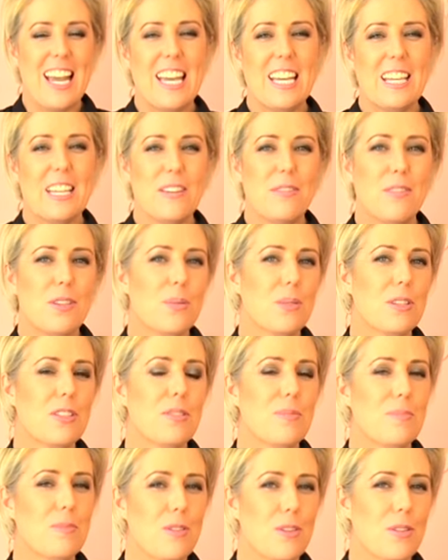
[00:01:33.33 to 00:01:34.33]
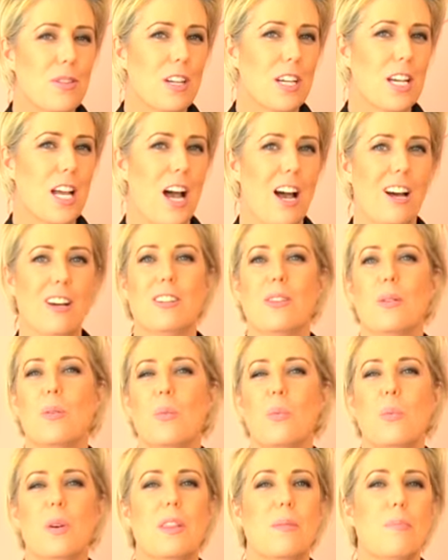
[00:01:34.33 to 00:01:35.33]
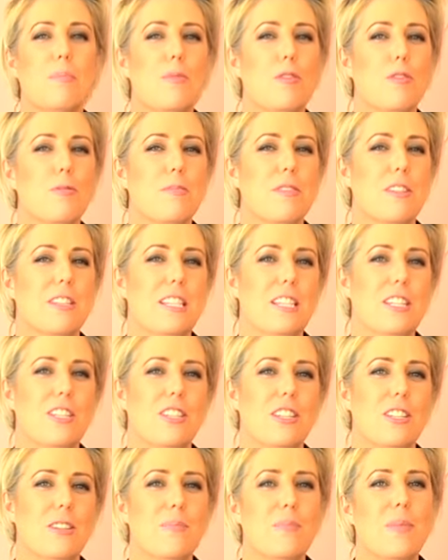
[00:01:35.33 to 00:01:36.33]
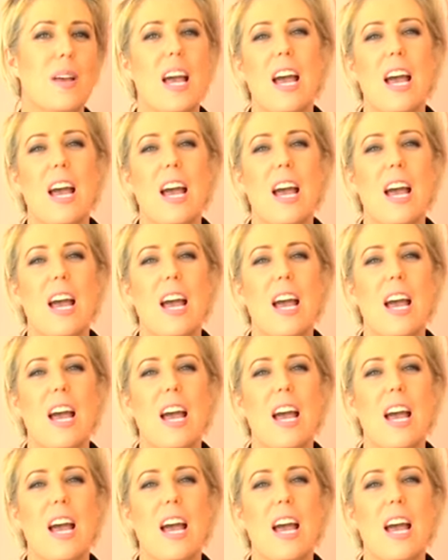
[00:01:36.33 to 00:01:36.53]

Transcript: It gives you a smoother cut with more precision.